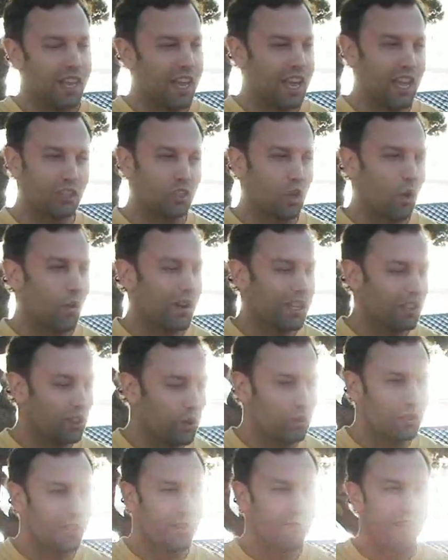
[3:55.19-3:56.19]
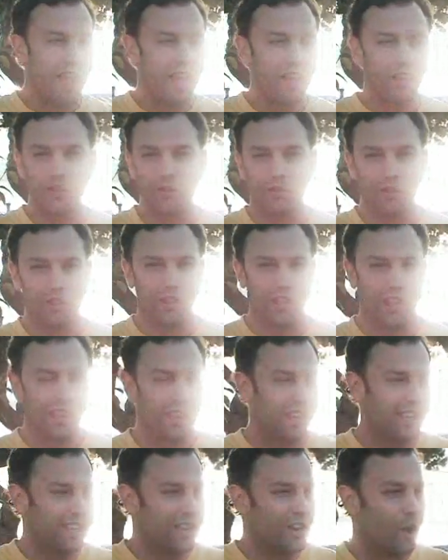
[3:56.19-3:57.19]
it's already losing value,
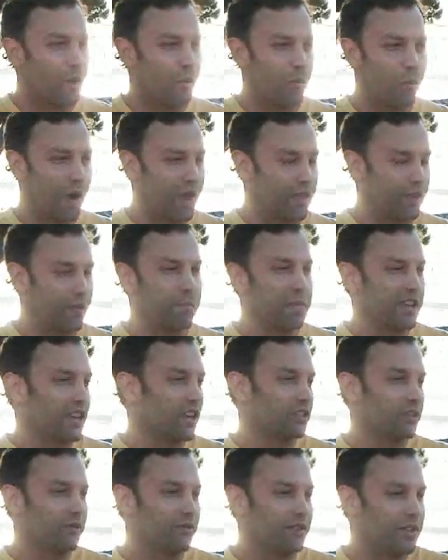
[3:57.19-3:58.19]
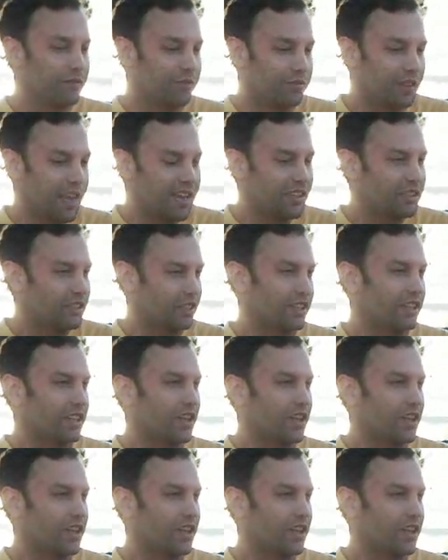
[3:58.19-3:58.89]
whether because of deflation.